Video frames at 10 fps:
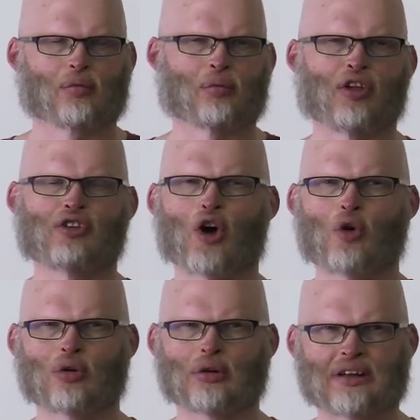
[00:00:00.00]
But there's
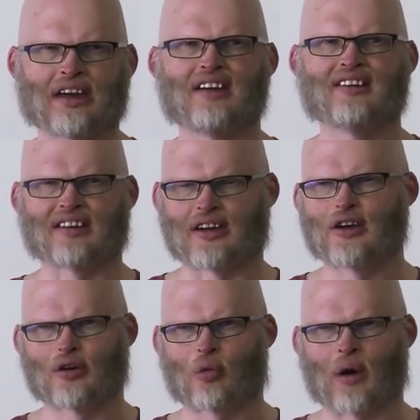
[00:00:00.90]
no
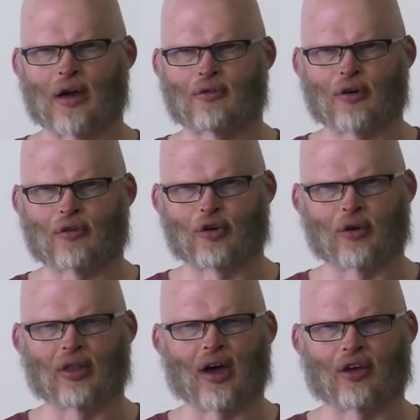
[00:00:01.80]
easy way of
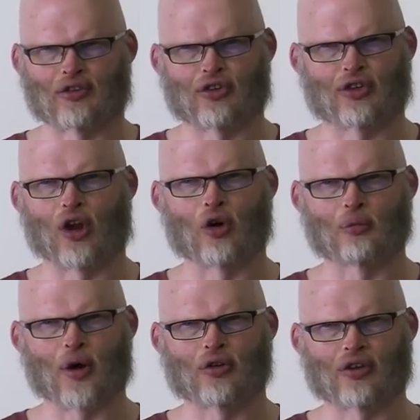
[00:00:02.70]
doing that. It's just a long
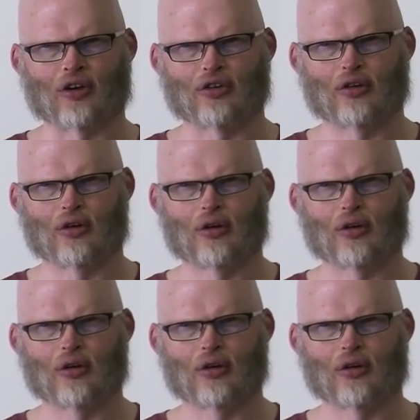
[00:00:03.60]
process.